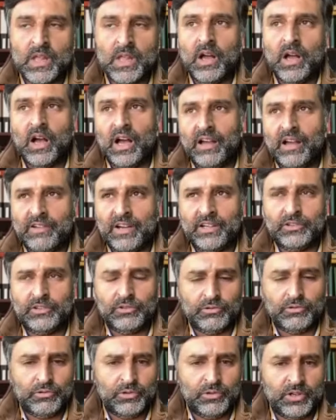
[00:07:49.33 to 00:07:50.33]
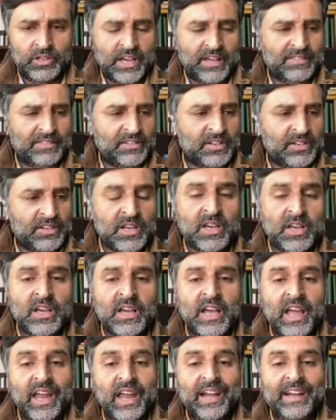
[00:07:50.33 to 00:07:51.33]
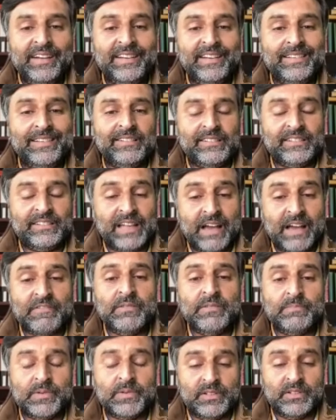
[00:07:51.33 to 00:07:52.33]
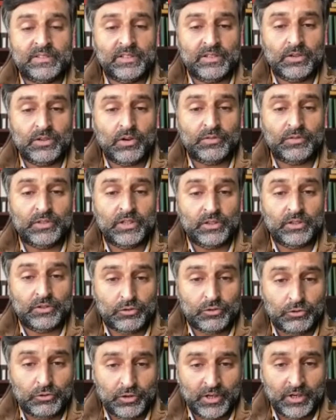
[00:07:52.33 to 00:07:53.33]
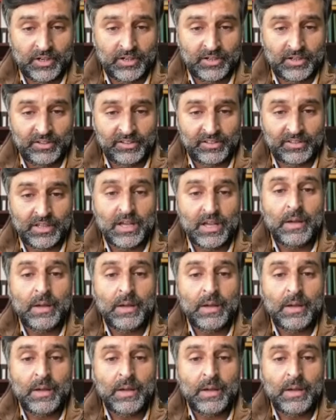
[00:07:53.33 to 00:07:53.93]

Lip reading: I went through it yesterday. 87% of the students